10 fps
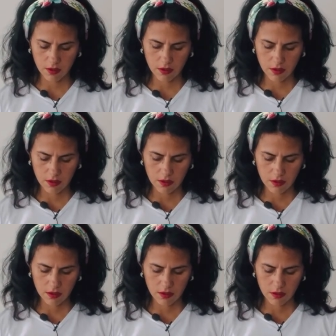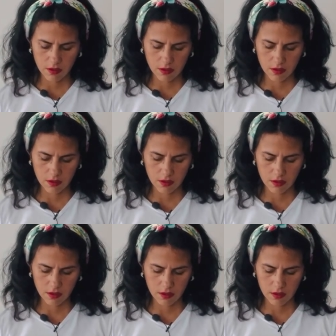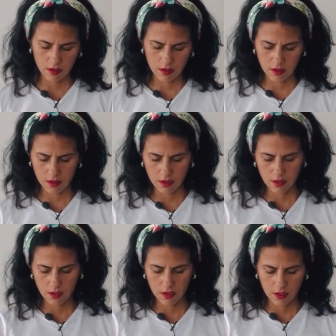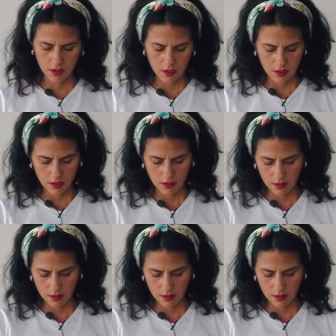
No one is speaking in this clip.